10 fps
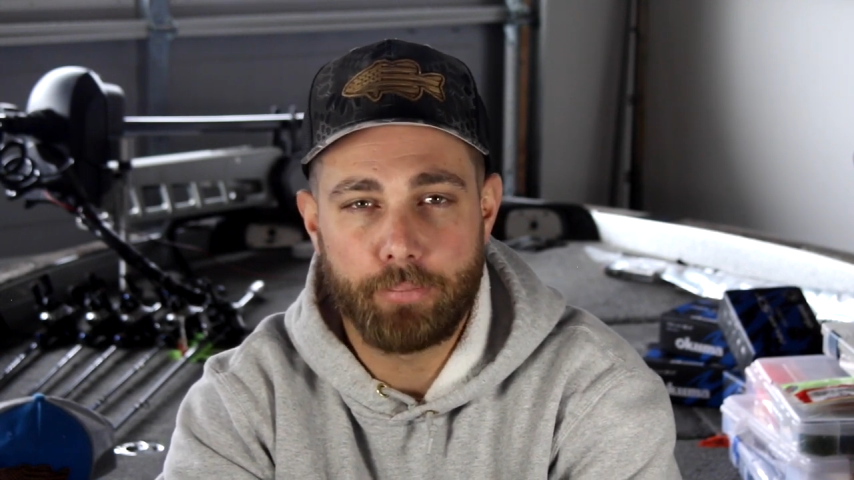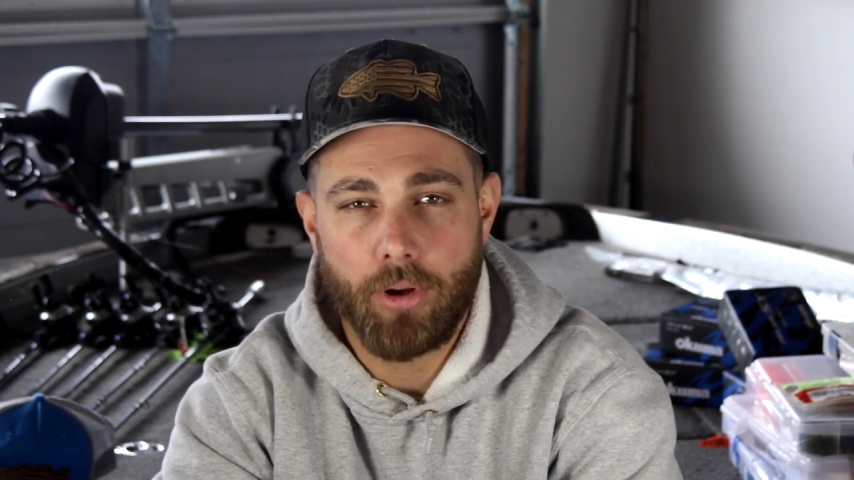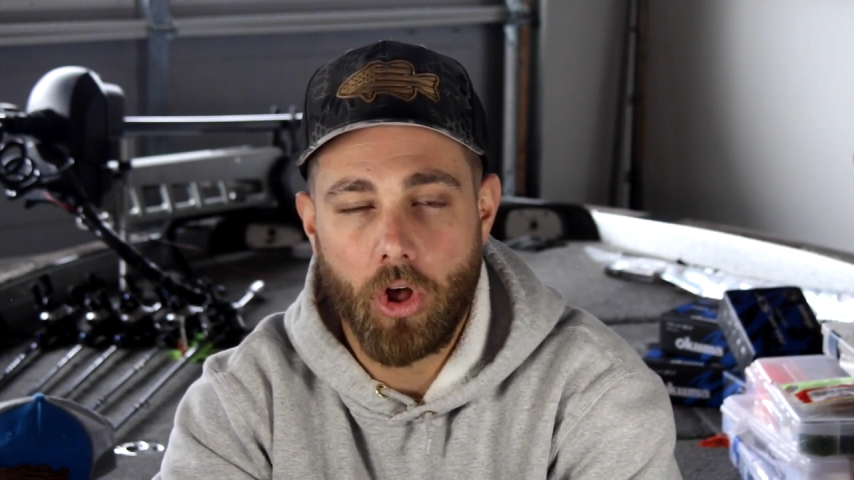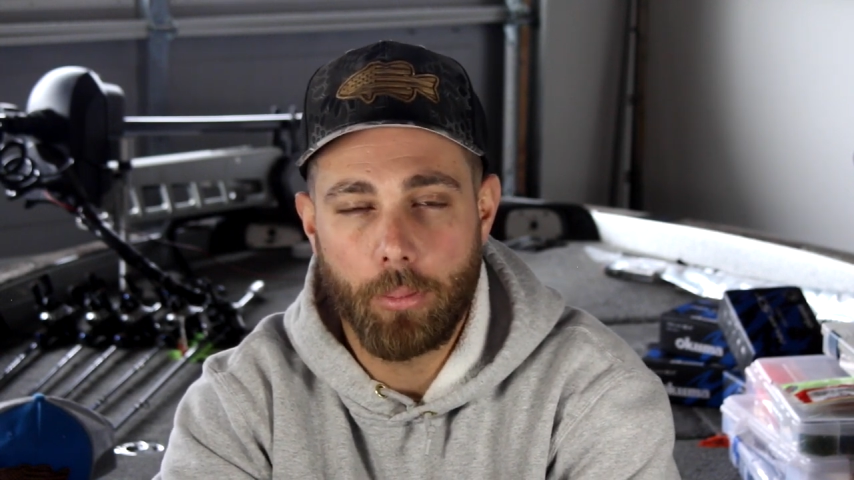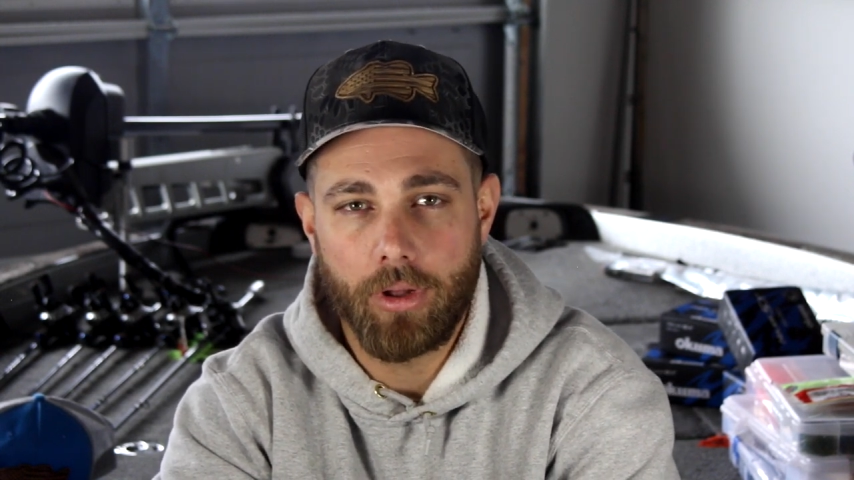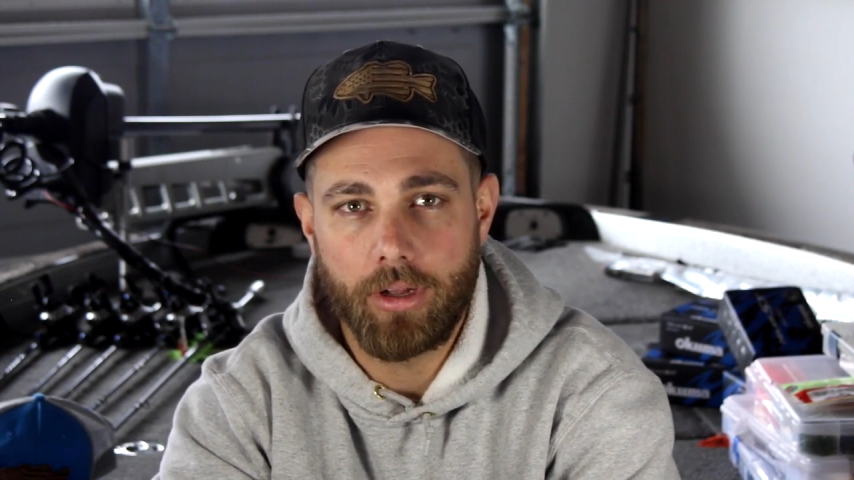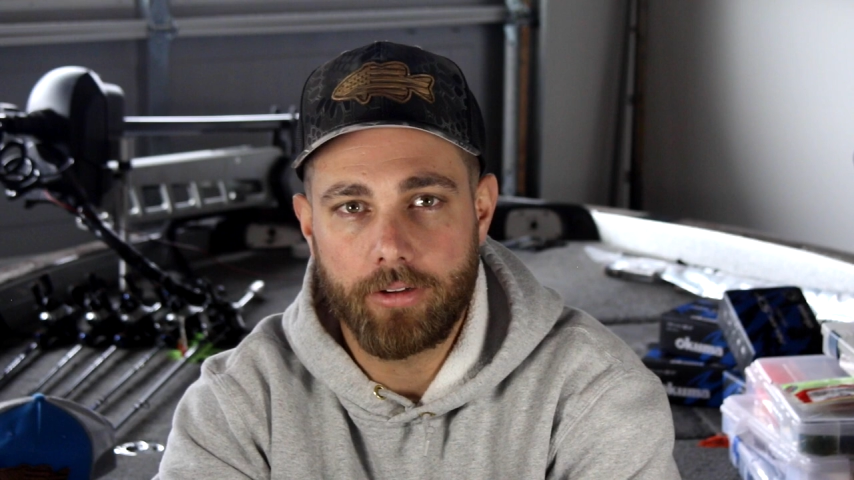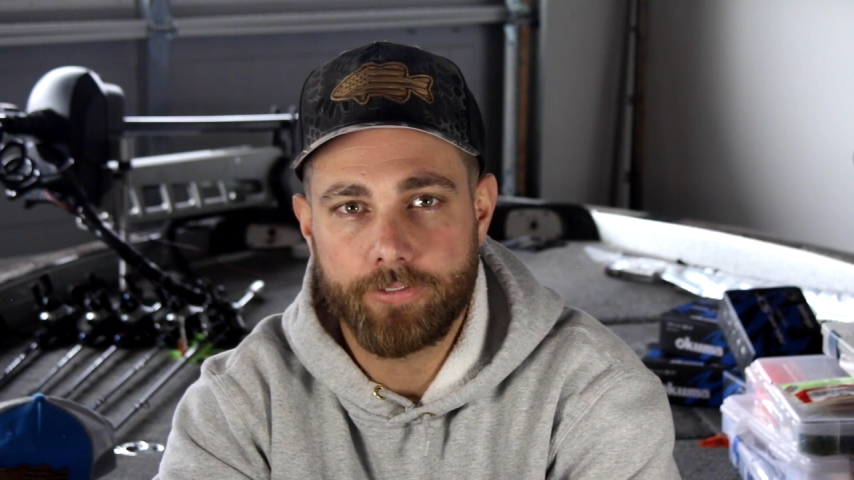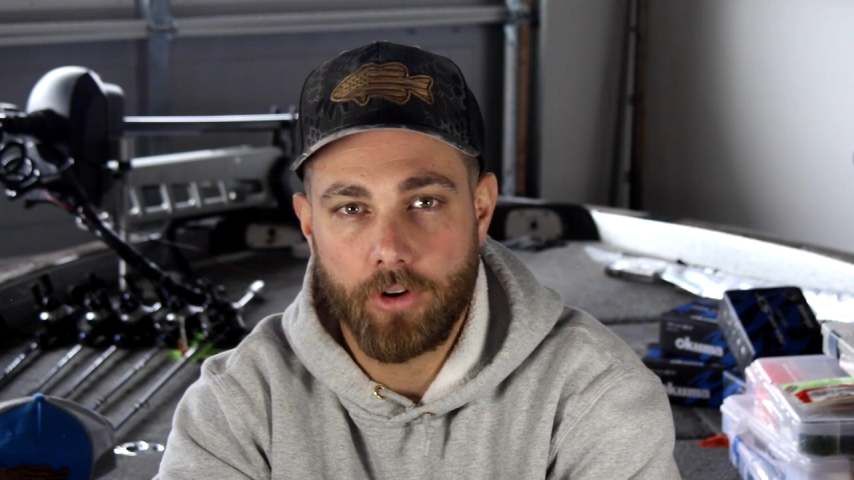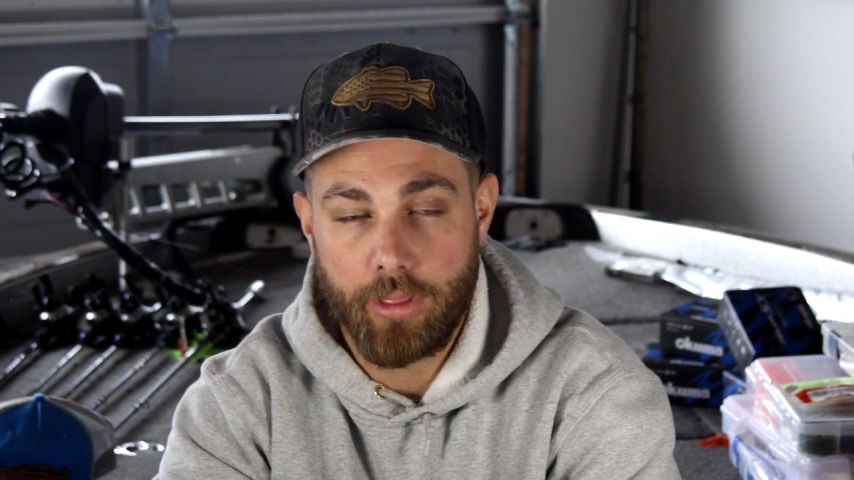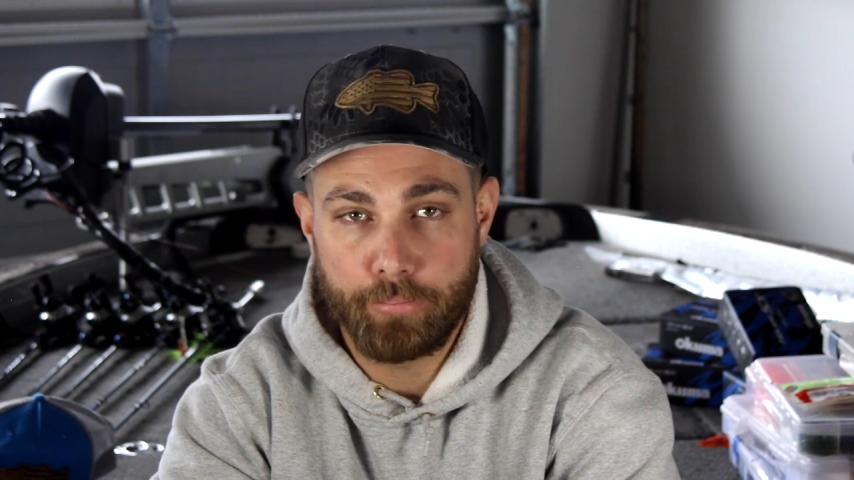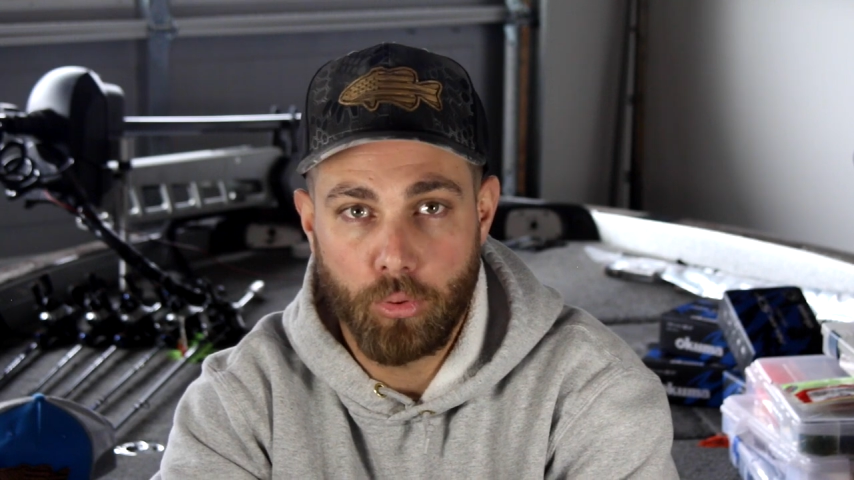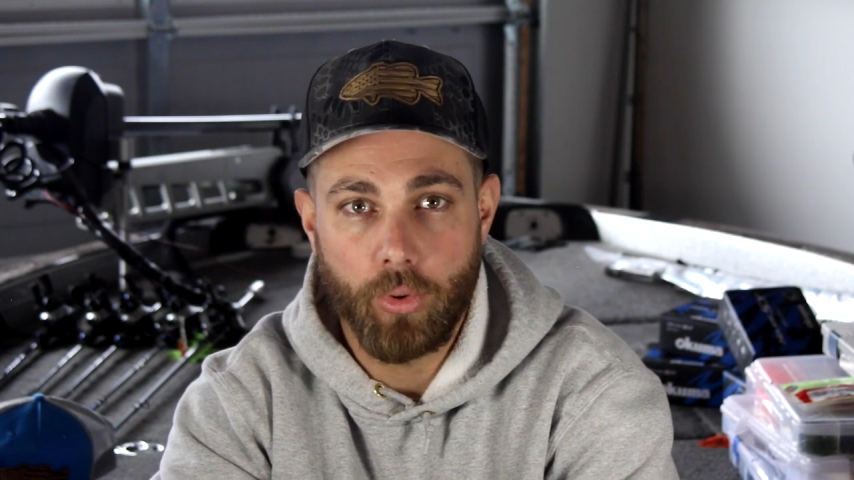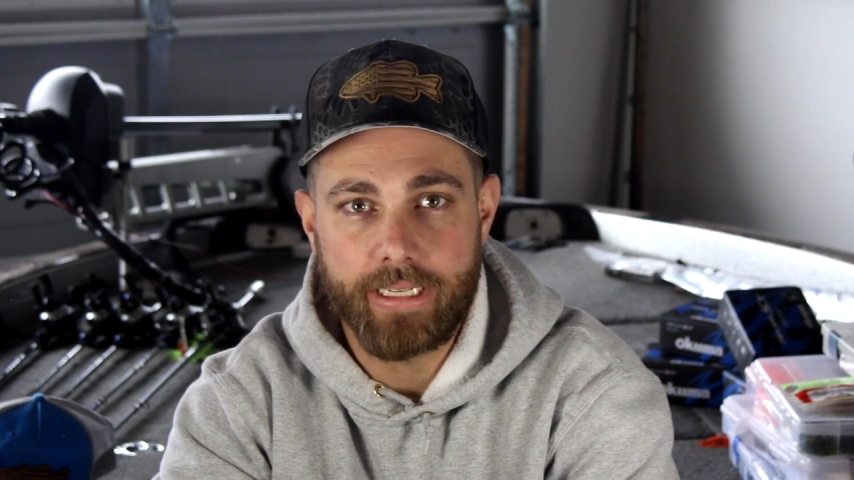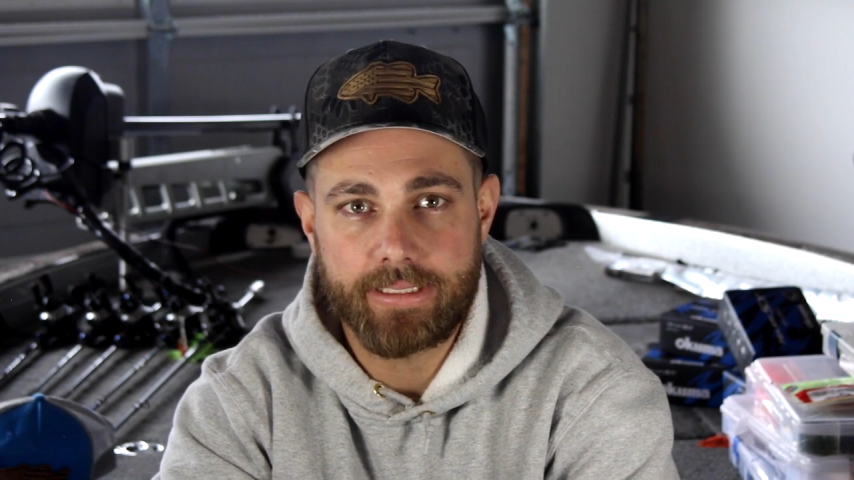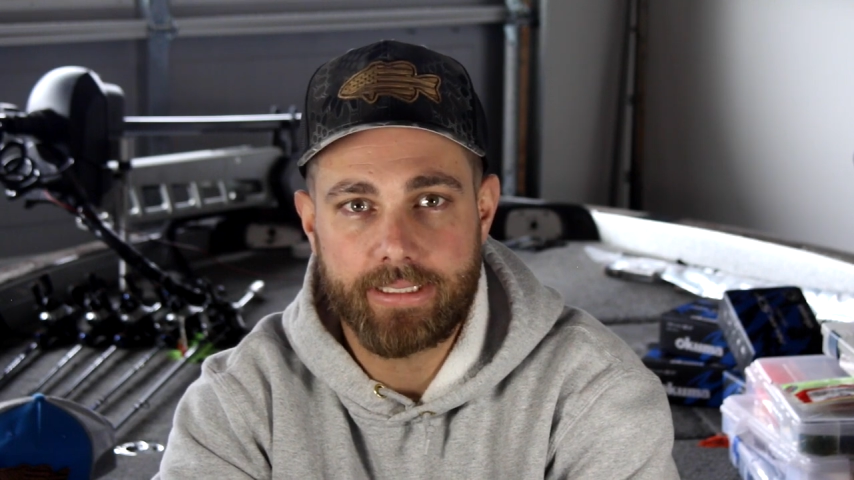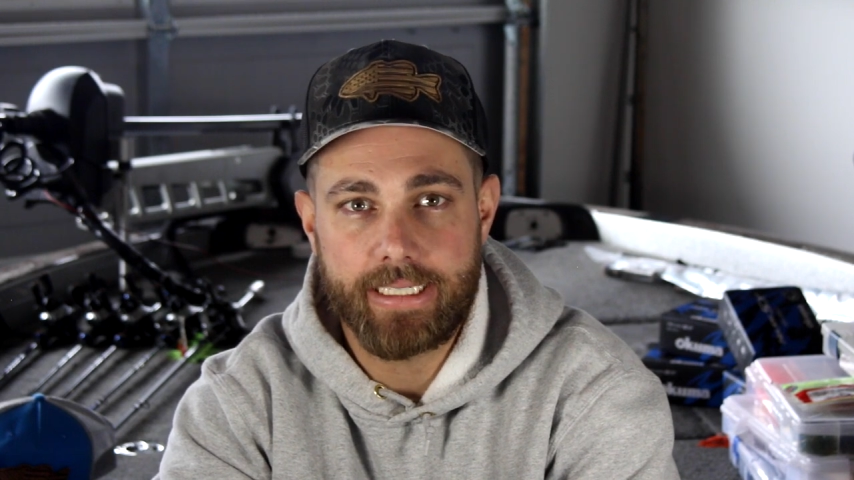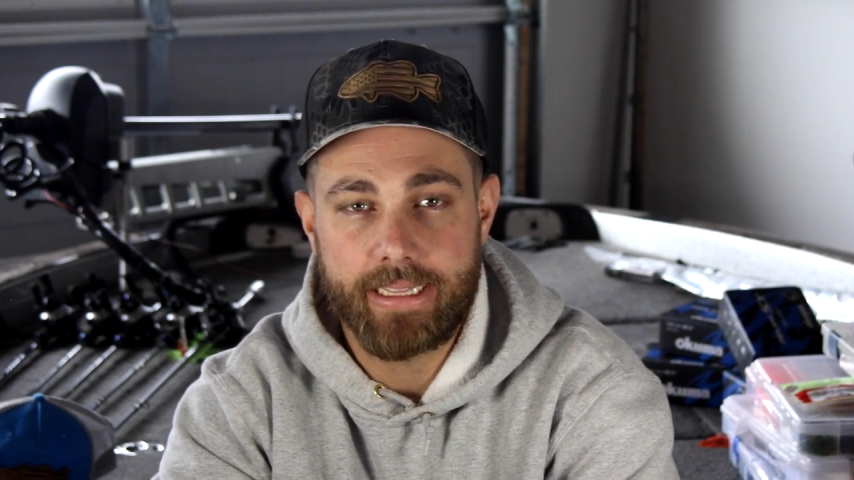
DePalma for the points